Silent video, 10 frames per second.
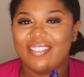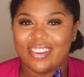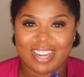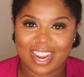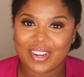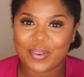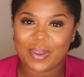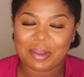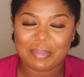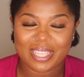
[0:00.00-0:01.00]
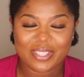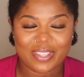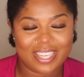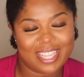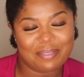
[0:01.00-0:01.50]
if you're not new, welcome back to
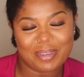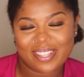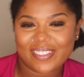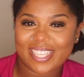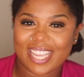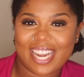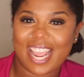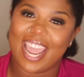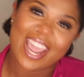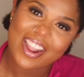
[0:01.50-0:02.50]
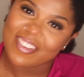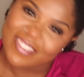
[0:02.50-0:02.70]
another motherfucking hair